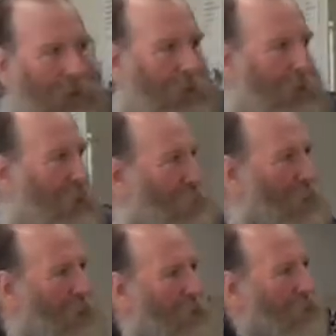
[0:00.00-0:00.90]
So this
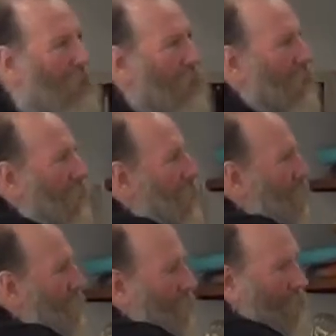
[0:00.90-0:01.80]
won't work
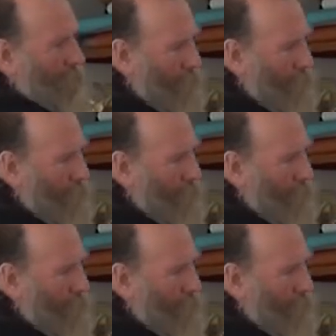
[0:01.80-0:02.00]
if I was to